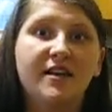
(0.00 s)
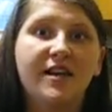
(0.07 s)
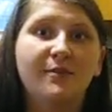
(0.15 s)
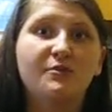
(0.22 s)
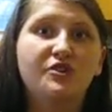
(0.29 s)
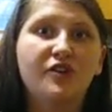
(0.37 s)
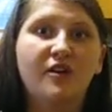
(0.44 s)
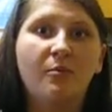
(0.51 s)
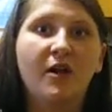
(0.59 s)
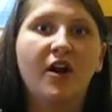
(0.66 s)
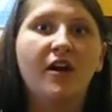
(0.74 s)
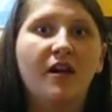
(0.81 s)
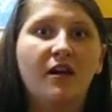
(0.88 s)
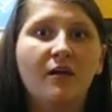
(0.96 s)
And I'm sure the
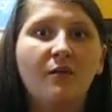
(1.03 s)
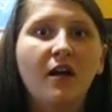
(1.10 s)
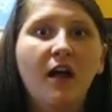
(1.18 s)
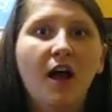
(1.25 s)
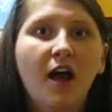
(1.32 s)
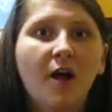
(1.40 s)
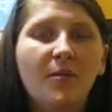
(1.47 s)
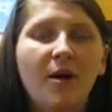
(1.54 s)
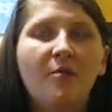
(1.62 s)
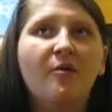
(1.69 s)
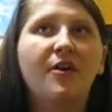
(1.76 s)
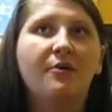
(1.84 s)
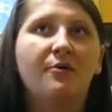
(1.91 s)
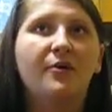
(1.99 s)
American
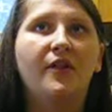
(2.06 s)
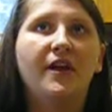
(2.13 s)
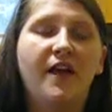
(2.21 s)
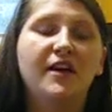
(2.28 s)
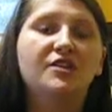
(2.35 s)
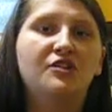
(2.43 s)
public would really like